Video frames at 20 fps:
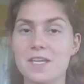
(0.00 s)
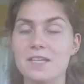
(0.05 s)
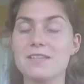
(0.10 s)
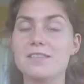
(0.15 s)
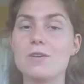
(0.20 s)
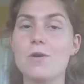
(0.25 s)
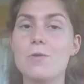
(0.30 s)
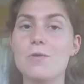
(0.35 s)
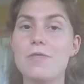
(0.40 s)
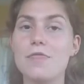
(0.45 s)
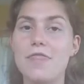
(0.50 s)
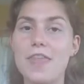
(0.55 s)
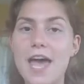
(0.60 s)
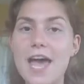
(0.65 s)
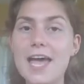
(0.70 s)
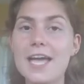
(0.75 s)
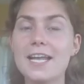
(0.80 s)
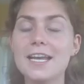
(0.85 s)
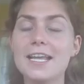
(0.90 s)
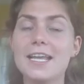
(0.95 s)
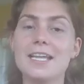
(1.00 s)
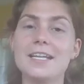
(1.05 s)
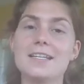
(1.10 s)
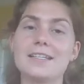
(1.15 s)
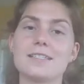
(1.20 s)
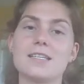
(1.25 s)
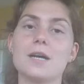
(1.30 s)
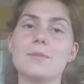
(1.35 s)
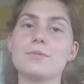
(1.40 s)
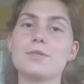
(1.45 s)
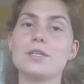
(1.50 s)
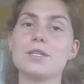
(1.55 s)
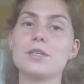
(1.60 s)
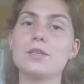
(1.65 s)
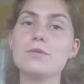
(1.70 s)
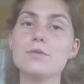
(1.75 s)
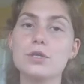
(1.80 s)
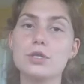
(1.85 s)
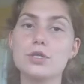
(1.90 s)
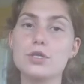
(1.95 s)
And so then it is up to
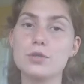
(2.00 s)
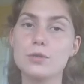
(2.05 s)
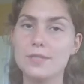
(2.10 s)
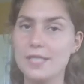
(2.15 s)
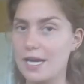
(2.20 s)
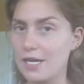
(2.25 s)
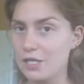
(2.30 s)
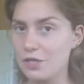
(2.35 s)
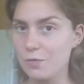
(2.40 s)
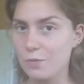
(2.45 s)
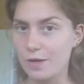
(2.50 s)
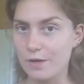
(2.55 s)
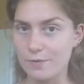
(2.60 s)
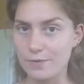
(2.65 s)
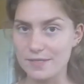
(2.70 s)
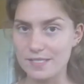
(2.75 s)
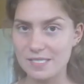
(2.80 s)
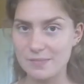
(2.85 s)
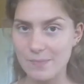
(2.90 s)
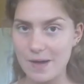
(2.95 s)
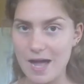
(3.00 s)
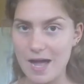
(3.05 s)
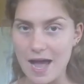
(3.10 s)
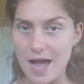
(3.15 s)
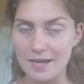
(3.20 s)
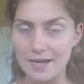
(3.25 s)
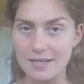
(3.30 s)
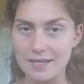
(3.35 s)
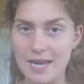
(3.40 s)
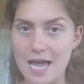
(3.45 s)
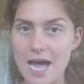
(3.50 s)
you to choose how you want to respond.